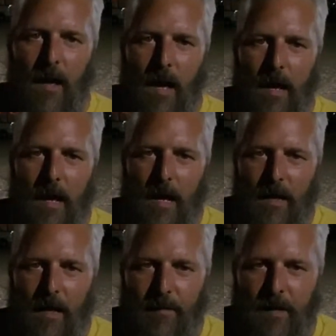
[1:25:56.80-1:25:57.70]

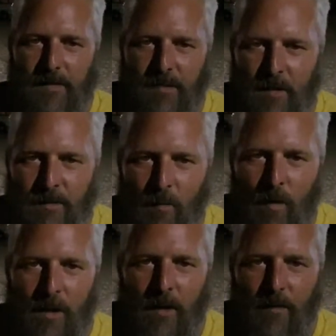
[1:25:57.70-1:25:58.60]
I start to
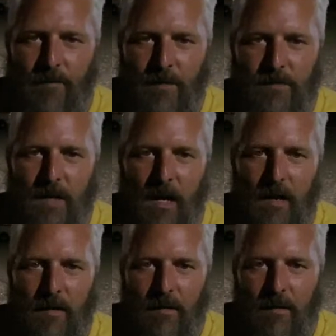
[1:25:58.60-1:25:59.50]
wonder if there's
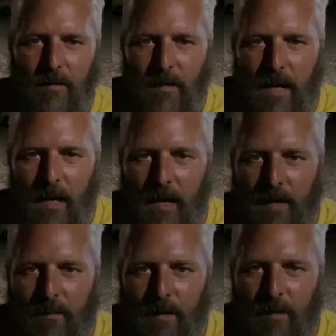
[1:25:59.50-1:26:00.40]
yeah, I
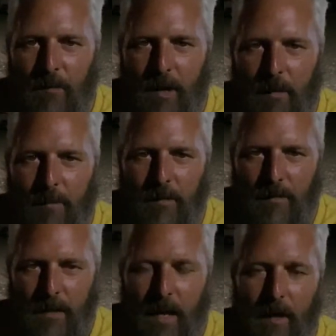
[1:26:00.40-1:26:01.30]
agree, Obama.
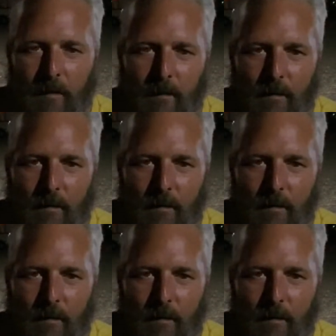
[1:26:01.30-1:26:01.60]
Yeah.